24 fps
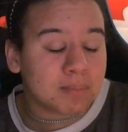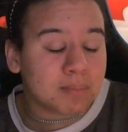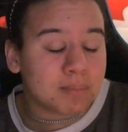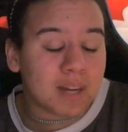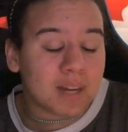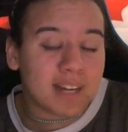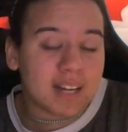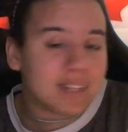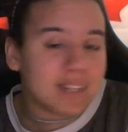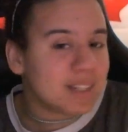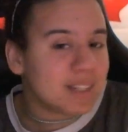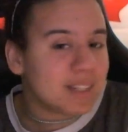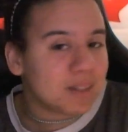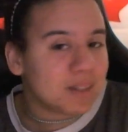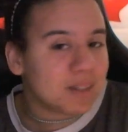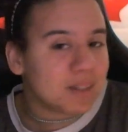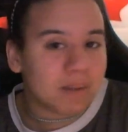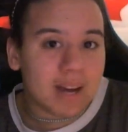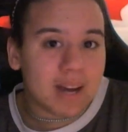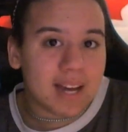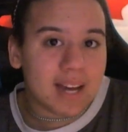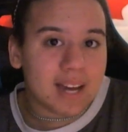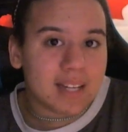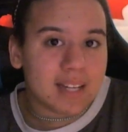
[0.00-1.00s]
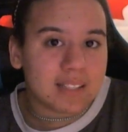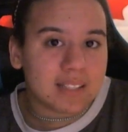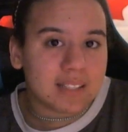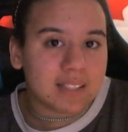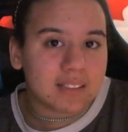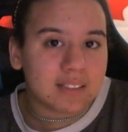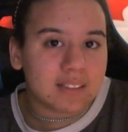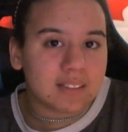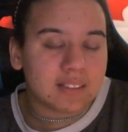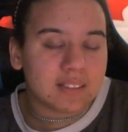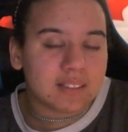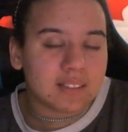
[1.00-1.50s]
But either way,
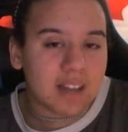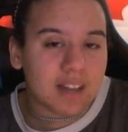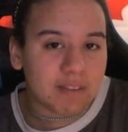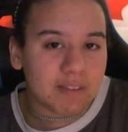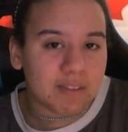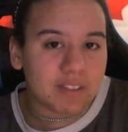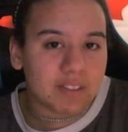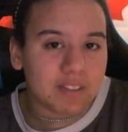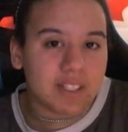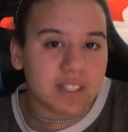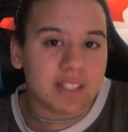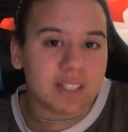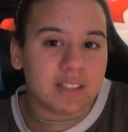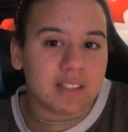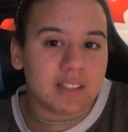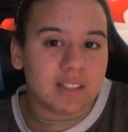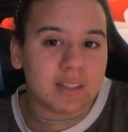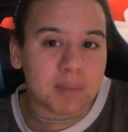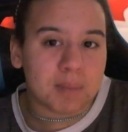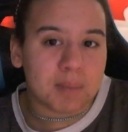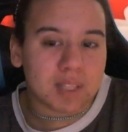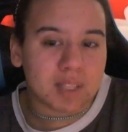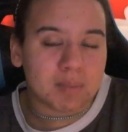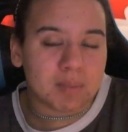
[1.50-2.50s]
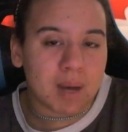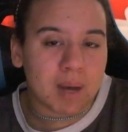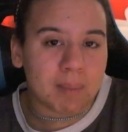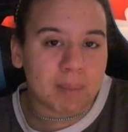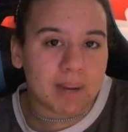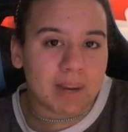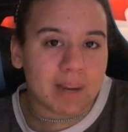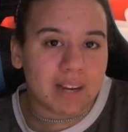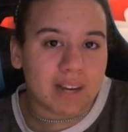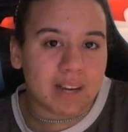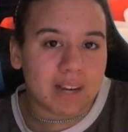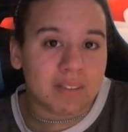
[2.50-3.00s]
it's definitely the best
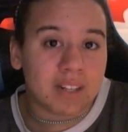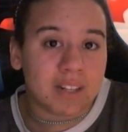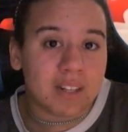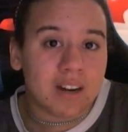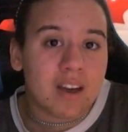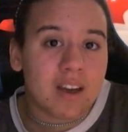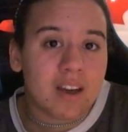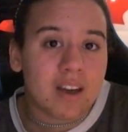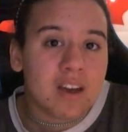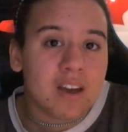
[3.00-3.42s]
backpack ever.